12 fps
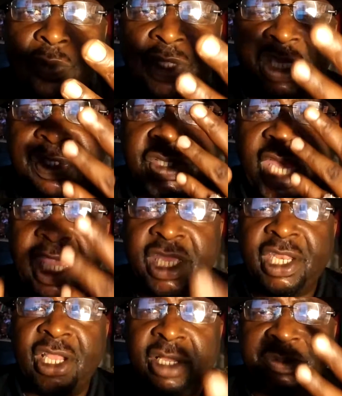that's
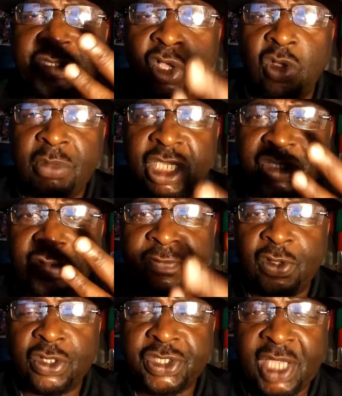taking up so much of
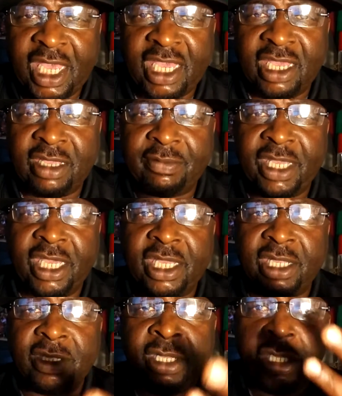your time
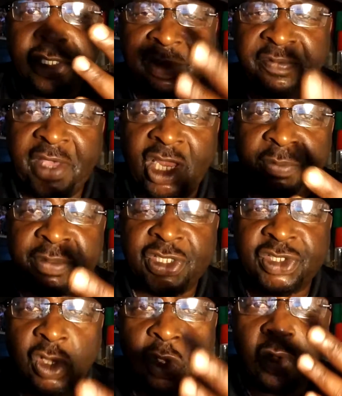and developing
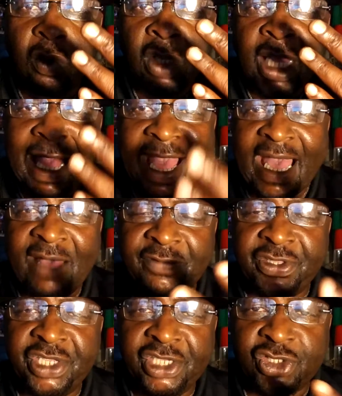so high
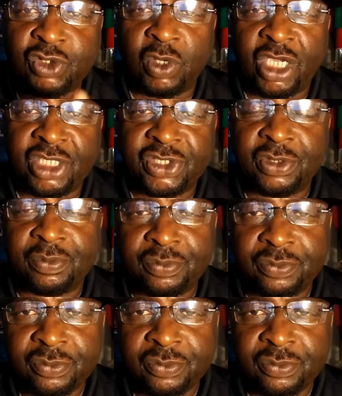of a distrust